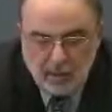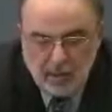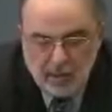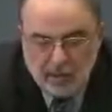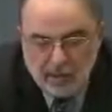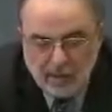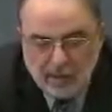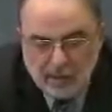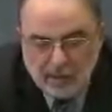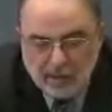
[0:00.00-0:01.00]
Notice
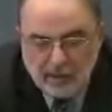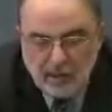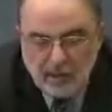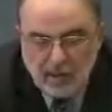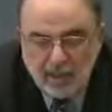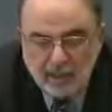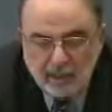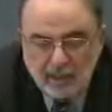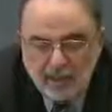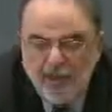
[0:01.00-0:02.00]
that the canon has
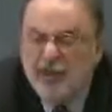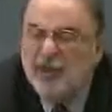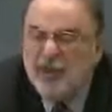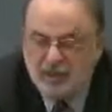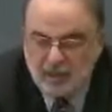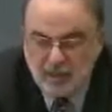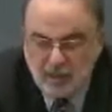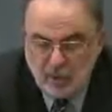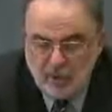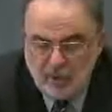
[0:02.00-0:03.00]
not finished the
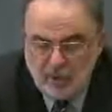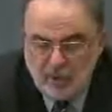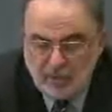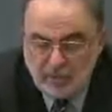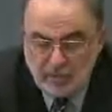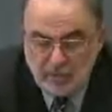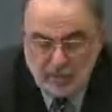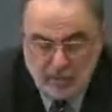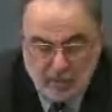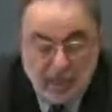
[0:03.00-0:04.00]
novel that he
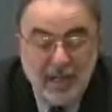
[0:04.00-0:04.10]
began,